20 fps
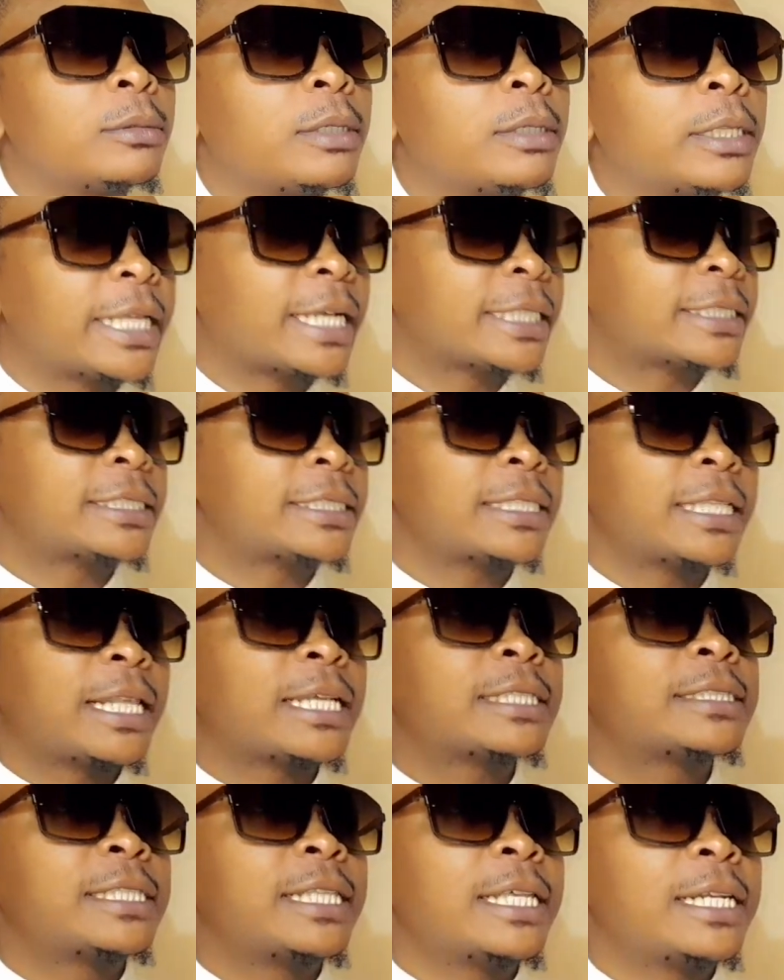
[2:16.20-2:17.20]
That's,
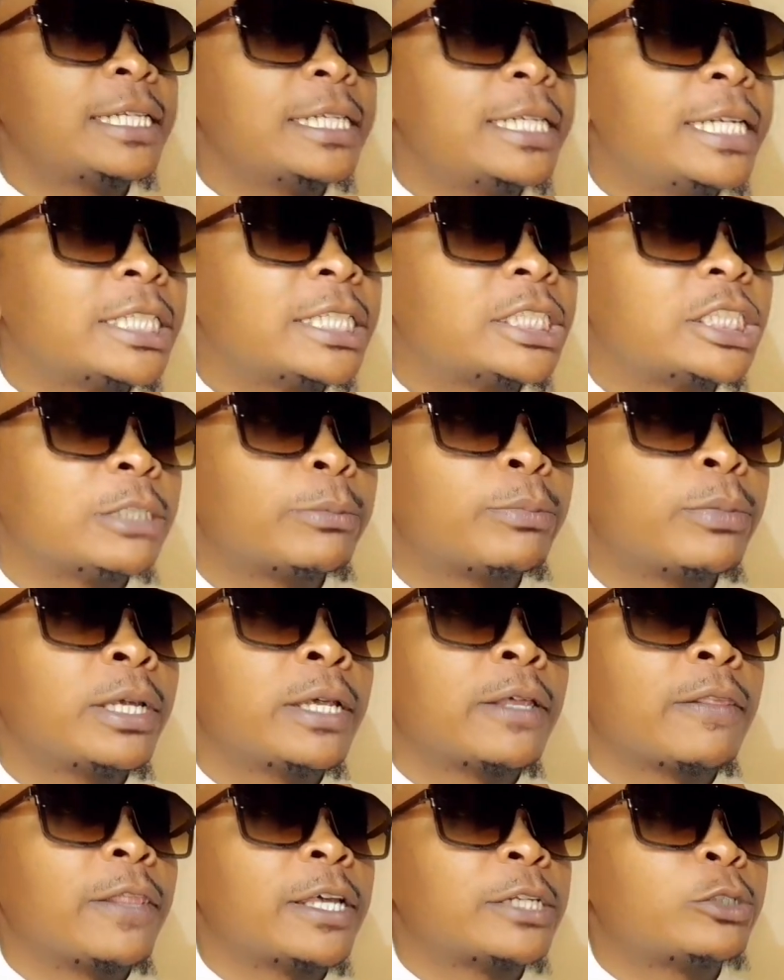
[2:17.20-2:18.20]
that's the leadership
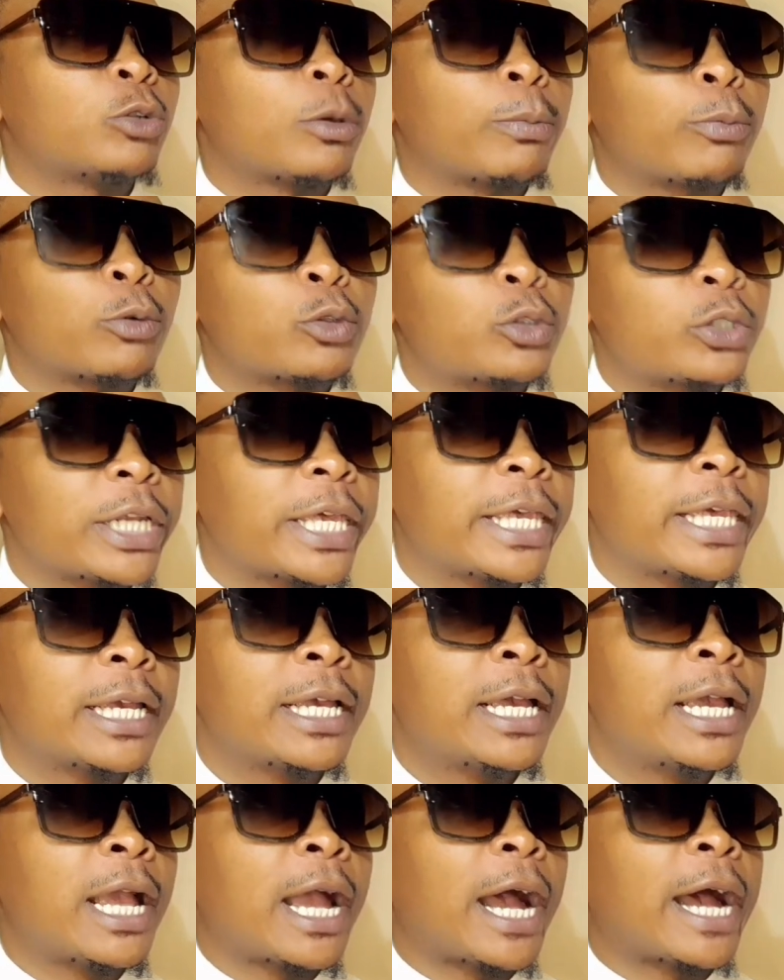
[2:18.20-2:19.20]
that you're portraying
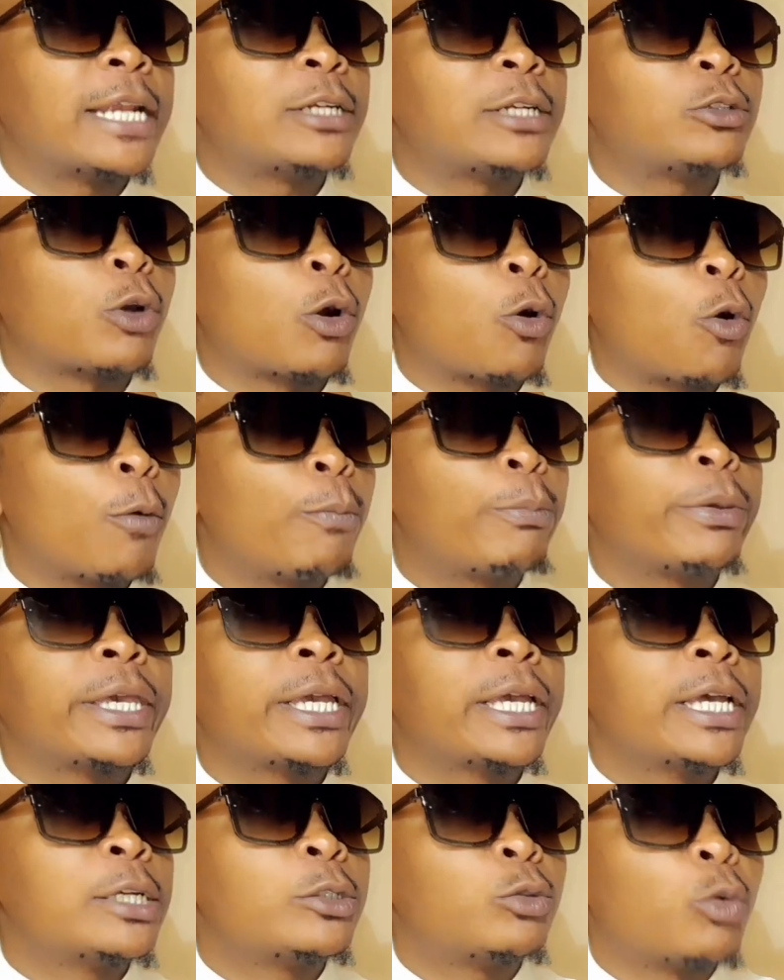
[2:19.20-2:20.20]
and you're
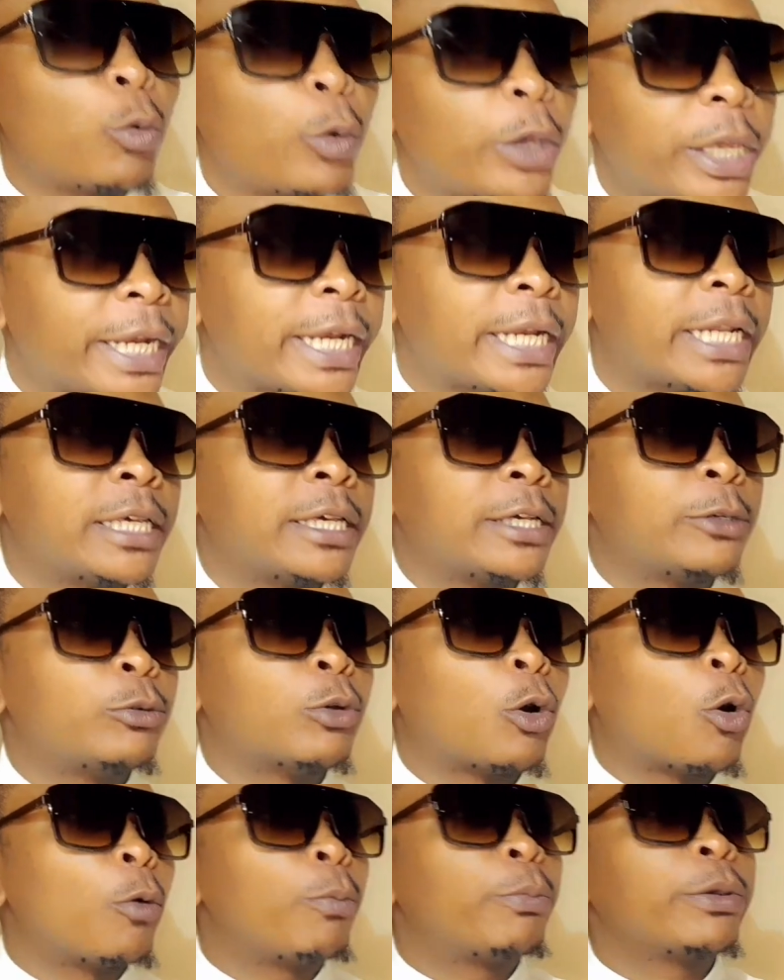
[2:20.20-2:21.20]
hoping to win. You're
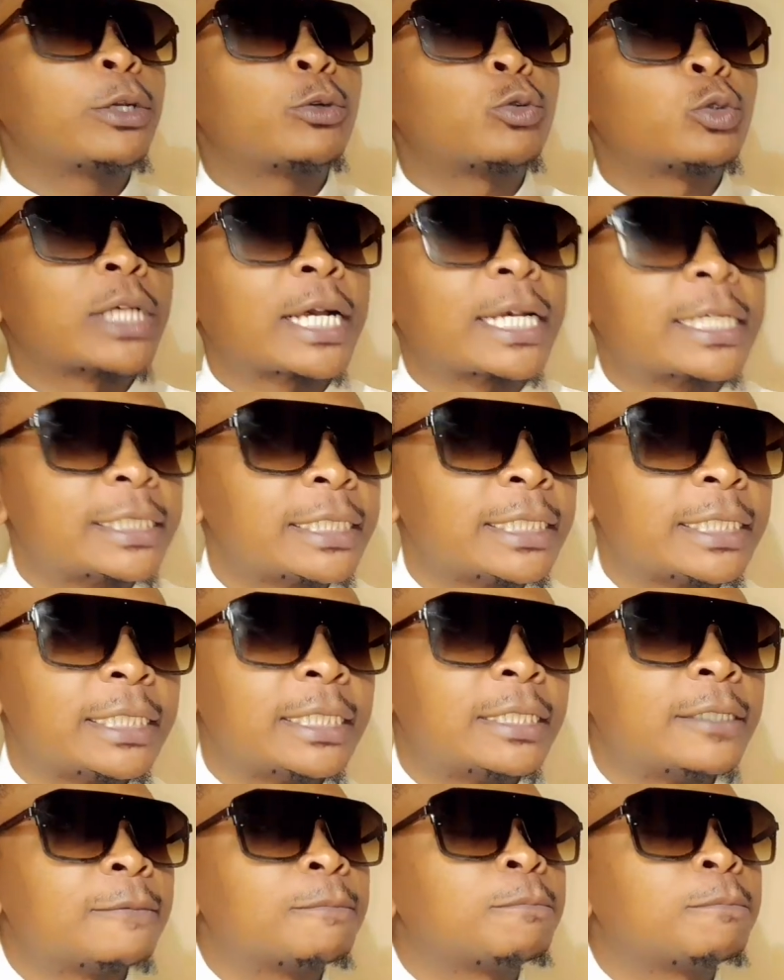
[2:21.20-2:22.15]
hoping to succeed.